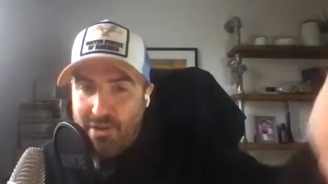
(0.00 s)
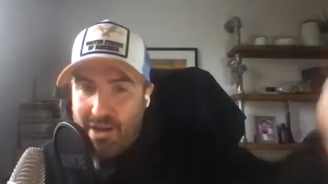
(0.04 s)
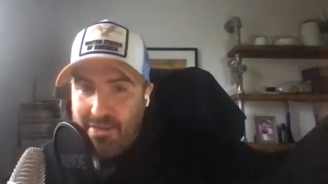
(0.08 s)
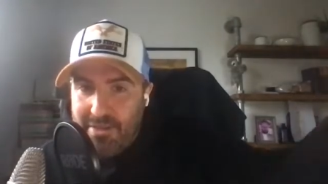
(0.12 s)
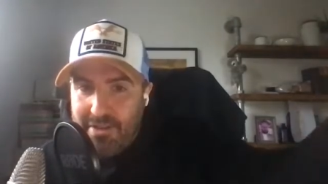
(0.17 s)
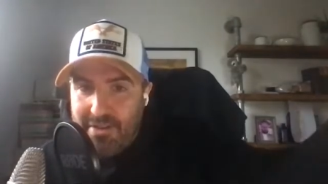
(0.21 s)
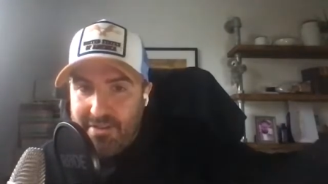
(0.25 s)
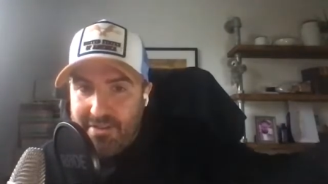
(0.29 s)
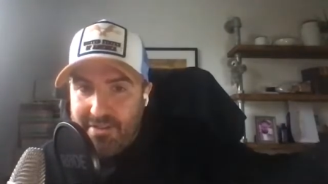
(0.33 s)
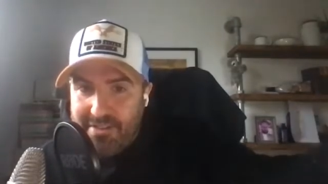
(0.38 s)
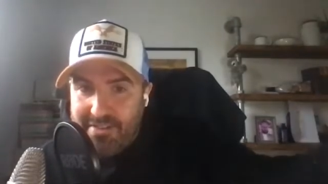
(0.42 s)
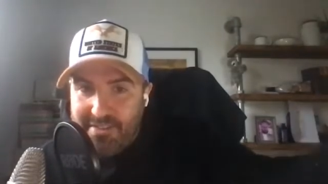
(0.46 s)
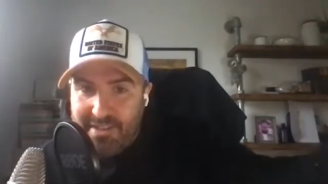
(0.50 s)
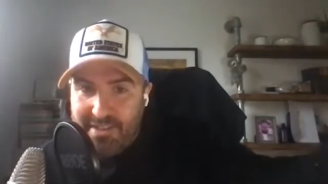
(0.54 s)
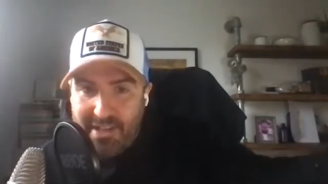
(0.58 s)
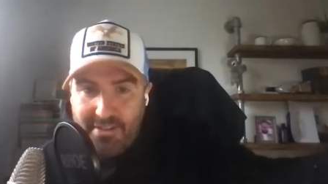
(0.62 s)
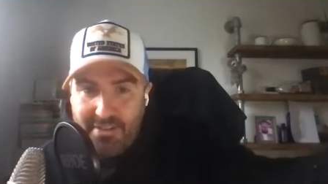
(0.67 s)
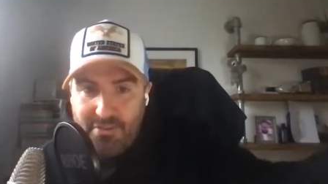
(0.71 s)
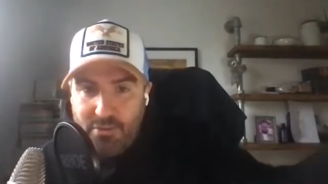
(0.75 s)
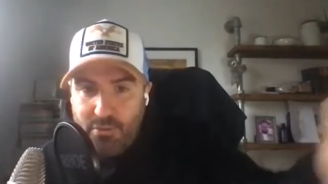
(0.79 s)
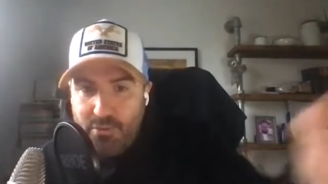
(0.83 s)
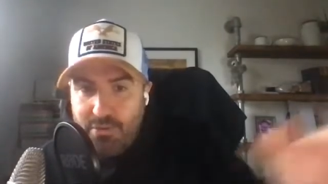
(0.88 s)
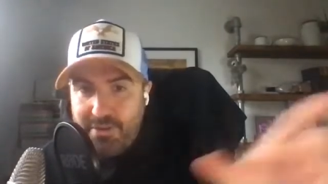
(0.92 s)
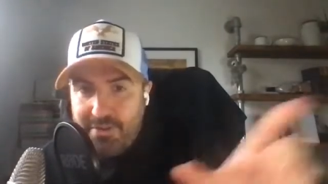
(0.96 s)
you're out there in the
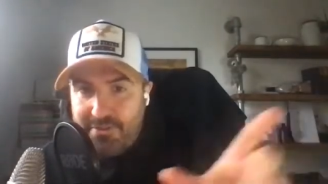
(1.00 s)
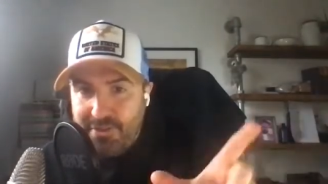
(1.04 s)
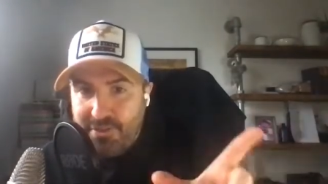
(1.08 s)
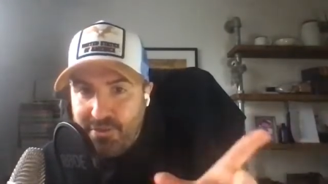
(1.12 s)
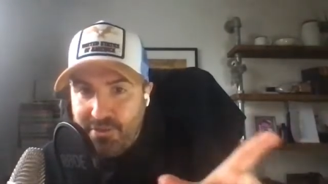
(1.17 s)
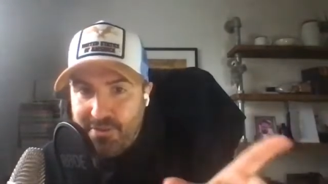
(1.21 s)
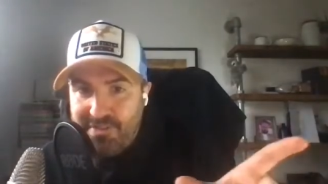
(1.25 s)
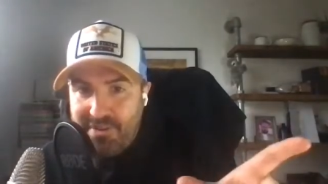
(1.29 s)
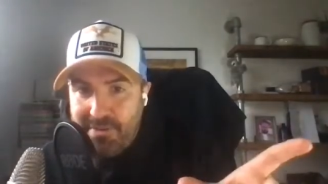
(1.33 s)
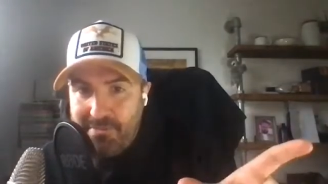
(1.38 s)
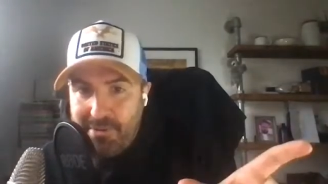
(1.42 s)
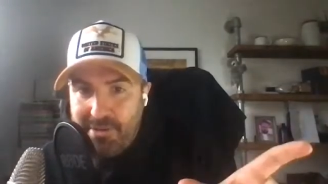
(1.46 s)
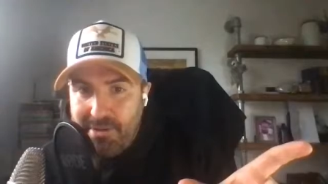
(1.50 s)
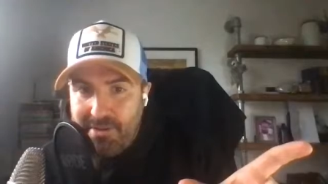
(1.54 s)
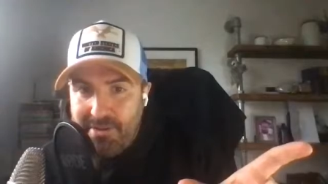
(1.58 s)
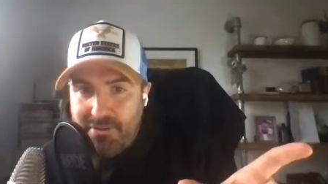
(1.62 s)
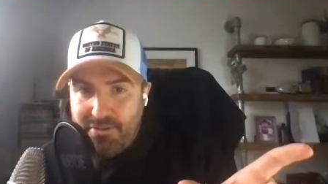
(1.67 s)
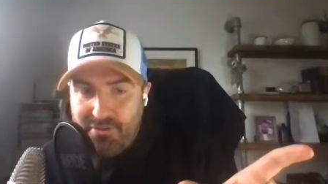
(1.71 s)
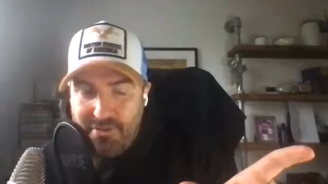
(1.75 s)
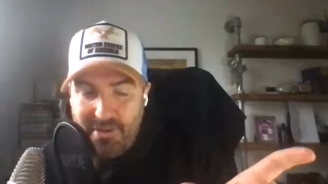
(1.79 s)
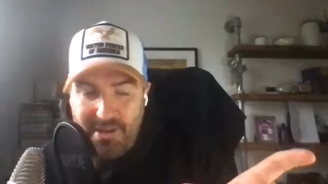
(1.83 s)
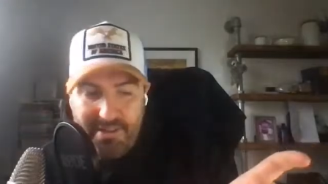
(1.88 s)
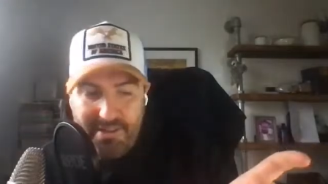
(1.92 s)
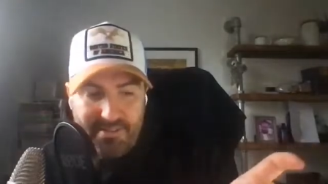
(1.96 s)
States, all you have to do is send
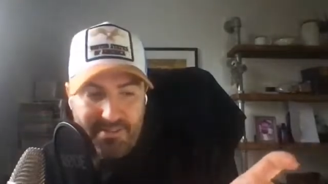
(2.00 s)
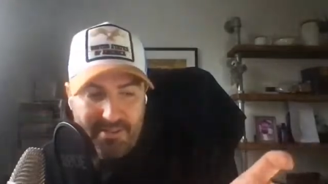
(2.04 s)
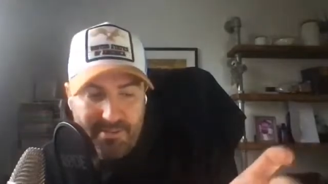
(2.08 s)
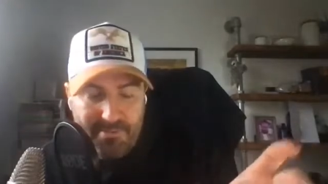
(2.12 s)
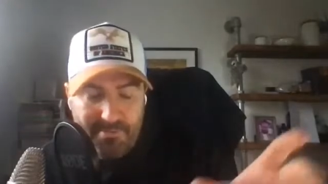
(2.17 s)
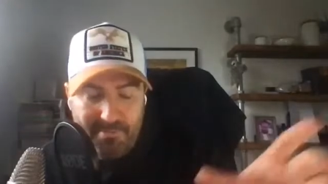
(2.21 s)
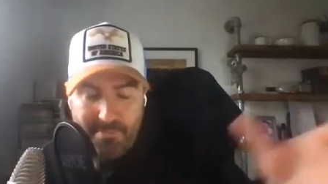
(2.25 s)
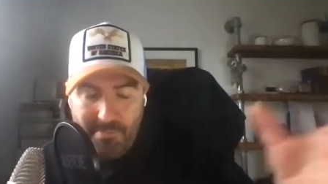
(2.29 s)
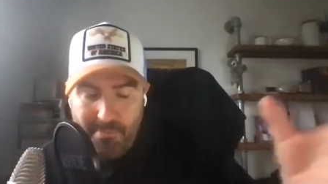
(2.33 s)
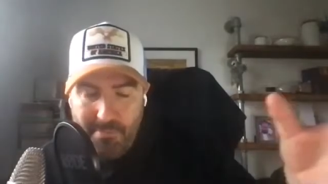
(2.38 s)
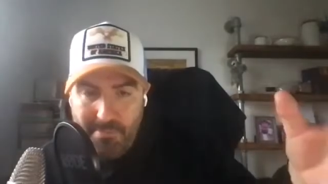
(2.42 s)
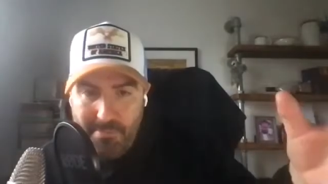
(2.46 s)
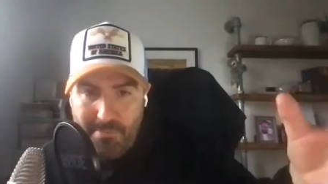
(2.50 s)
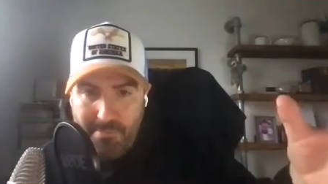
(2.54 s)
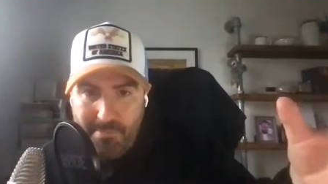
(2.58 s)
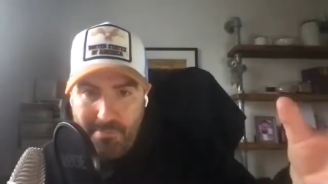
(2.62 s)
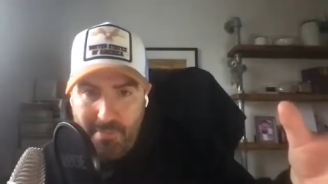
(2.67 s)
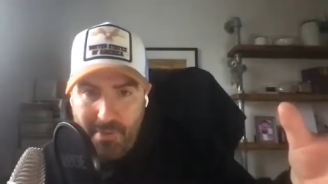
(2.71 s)
me an address and